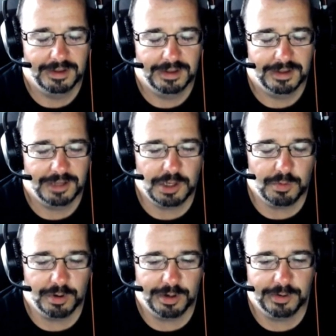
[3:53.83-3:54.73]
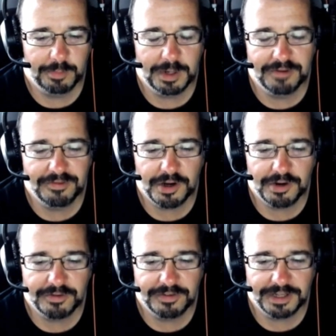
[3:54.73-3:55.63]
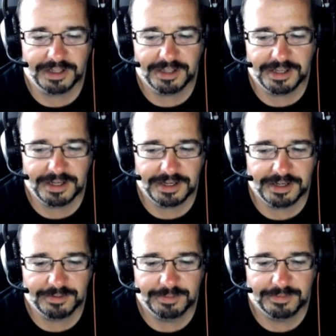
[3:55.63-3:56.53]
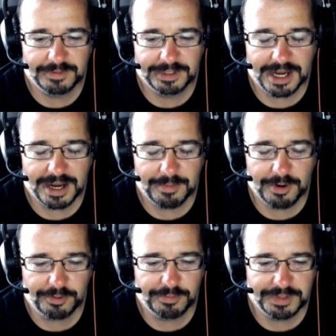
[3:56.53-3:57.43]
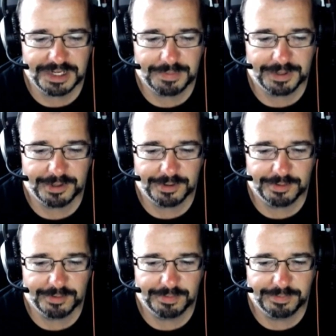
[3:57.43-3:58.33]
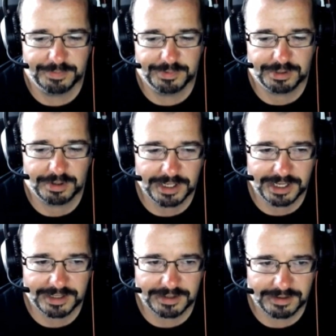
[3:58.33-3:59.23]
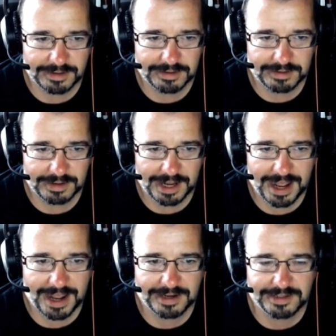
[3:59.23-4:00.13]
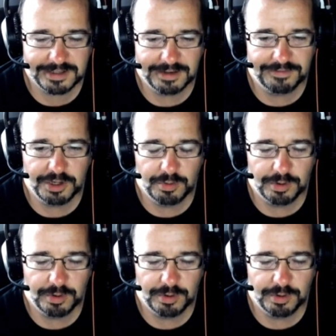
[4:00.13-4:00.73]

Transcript: you were involved in the um, Home Depot Target mm-hmm. hacks if you were